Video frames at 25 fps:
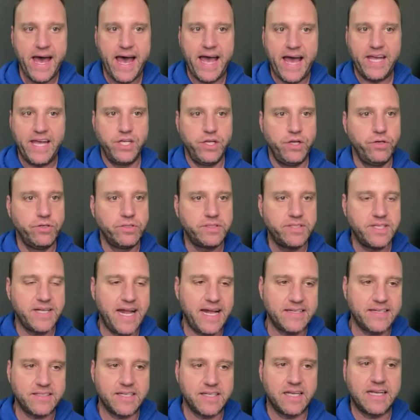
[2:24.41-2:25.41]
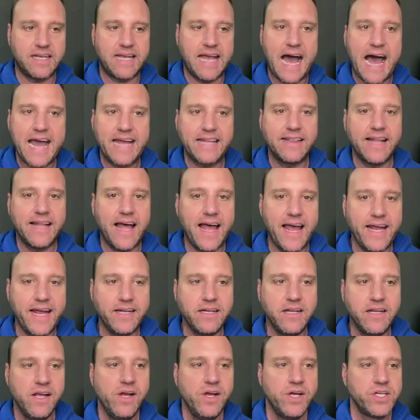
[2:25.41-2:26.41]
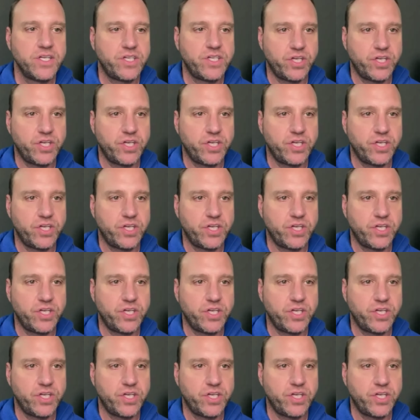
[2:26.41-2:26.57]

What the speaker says: I use it as a guideline